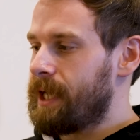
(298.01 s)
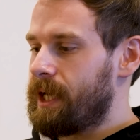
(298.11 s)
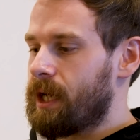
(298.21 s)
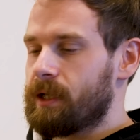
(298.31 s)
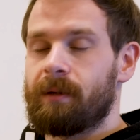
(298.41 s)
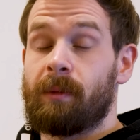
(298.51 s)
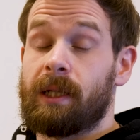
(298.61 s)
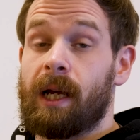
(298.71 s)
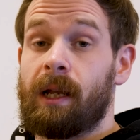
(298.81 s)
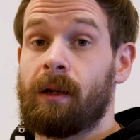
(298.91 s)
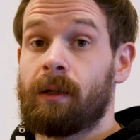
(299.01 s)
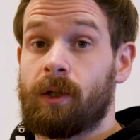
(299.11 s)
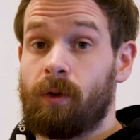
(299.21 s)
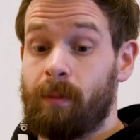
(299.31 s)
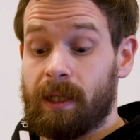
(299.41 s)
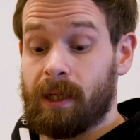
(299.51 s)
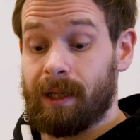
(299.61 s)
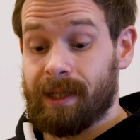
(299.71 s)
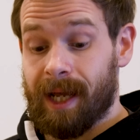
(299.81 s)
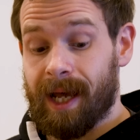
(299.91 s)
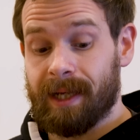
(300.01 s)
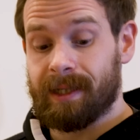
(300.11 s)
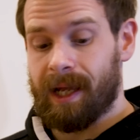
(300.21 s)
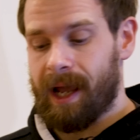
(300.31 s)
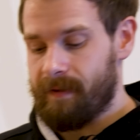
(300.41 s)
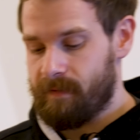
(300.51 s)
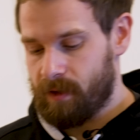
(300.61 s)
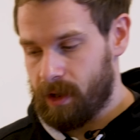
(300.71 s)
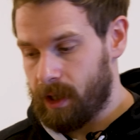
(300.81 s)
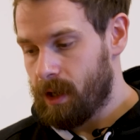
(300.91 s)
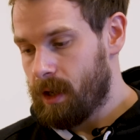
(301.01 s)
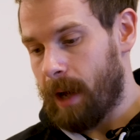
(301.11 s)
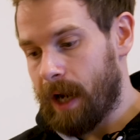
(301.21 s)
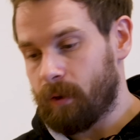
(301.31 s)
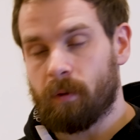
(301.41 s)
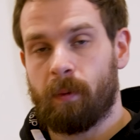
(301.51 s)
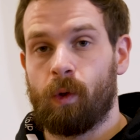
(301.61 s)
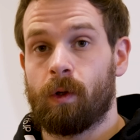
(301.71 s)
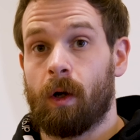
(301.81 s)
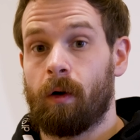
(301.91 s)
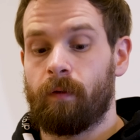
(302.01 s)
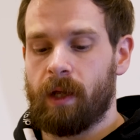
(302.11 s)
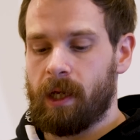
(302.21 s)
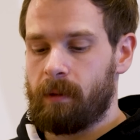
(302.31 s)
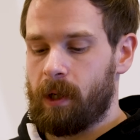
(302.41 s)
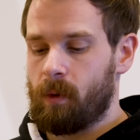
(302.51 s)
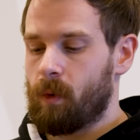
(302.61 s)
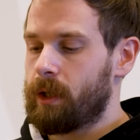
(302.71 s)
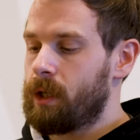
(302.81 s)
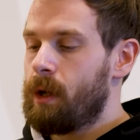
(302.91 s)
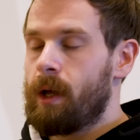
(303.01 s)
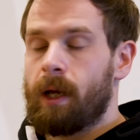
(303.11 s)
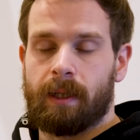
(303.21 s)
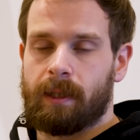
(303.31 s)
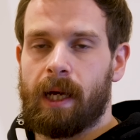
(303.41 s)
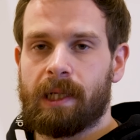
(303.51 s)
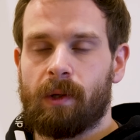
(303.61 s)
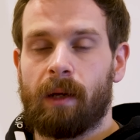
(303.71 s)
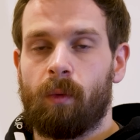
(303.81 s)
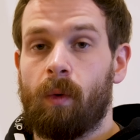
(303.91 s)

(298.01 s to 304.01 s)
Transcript: a custom design to basically test every output of the EP1, because the last thing we